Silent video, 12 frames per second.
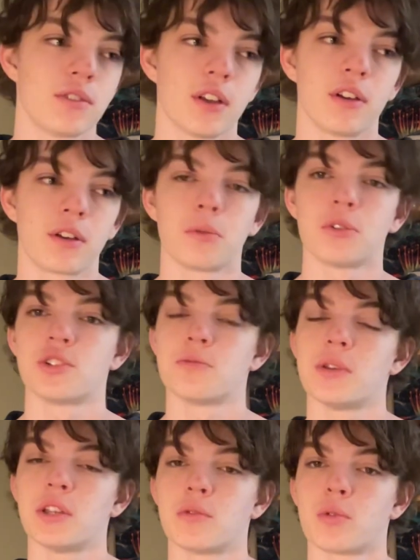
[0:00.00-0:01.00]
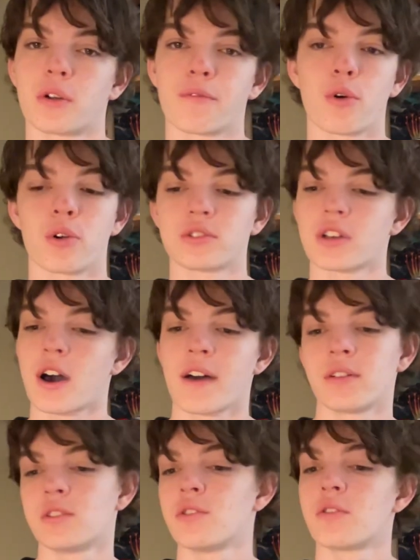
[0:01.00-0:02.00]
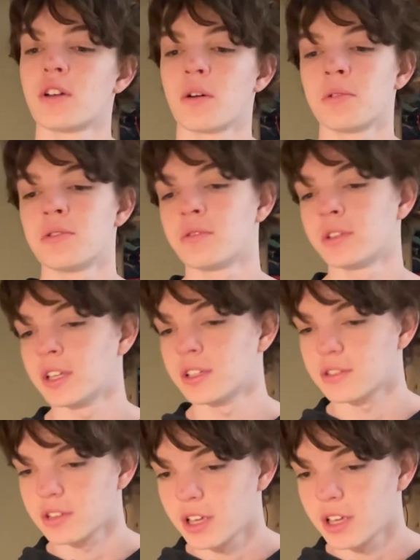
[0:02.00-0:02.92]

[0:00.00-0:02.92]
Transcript: like we'll just be in the workforce. I'll have a degree, I'll be doing this.